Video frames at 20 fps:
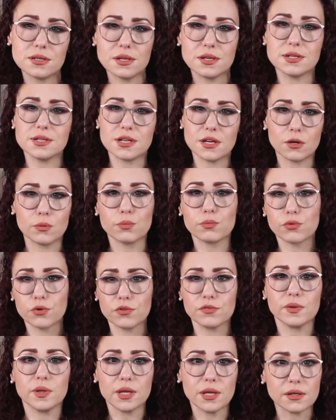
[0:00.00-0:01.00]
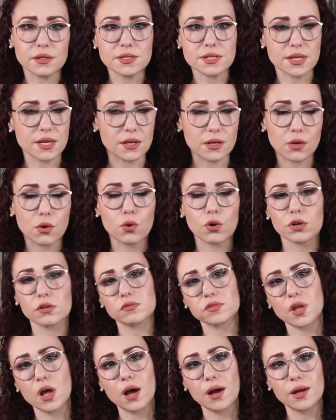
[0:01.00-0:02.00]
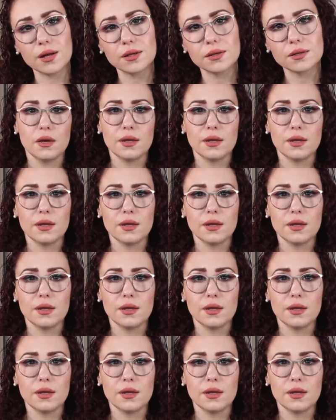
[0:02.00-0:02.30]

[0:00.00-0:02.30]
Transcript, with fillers: until proven guilty in a court of law.